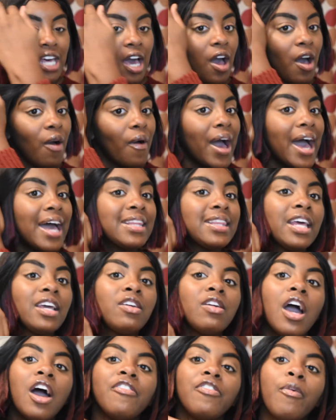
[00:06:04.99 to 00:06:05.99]
I thank
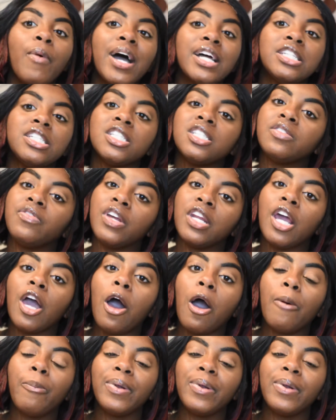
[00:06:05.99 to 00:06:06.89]
y'all for watching this video.